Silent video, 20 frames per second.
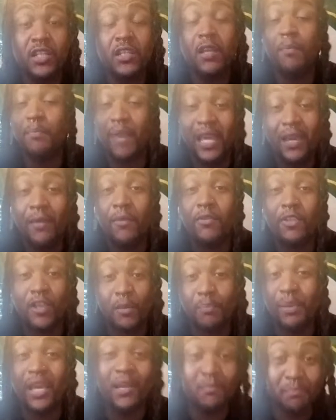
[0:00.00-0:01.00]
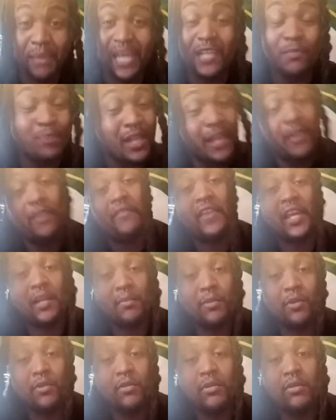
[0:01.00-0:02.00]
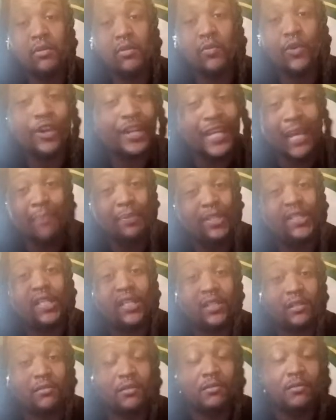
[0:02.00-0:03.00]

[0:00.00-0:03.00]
to pick best player available. We're in that position.